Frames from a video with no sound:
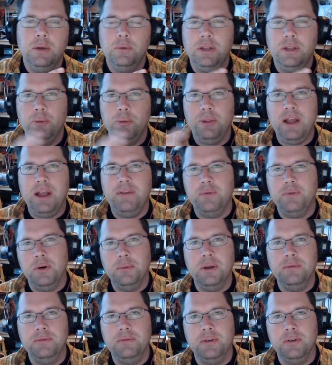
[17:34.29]
did the
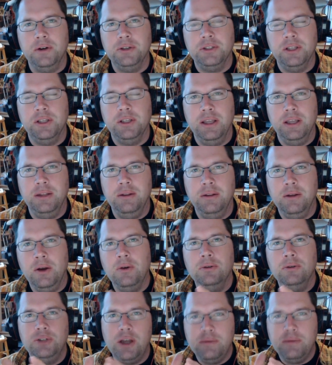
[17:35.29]
platform come first, and then
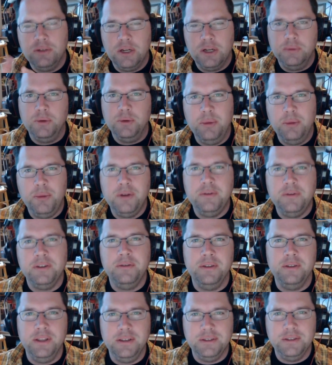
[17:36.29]
oh, JavaScript would be
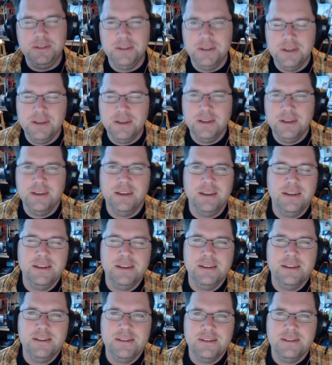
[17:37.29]
perfect for this?
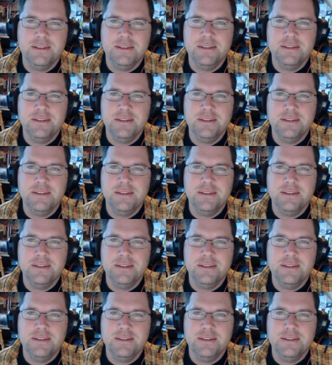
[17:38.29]
Yeah,